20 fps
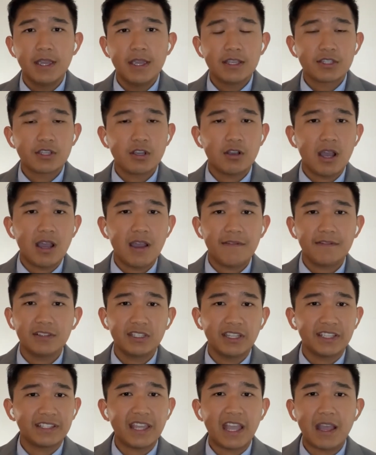So I'll have a
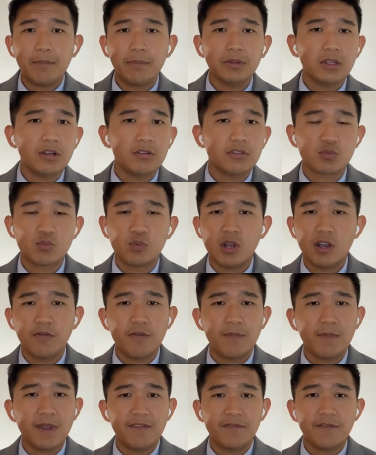link down below as well for
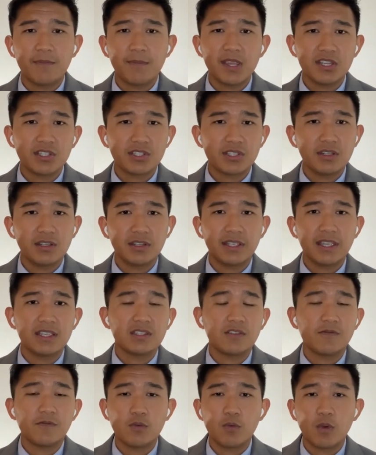my information in case
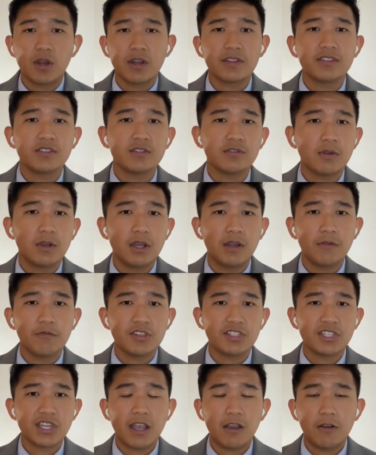if you wanted to
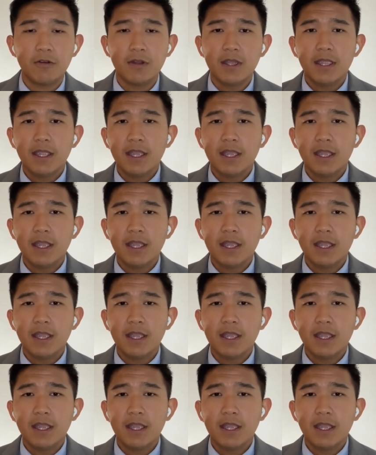reach out.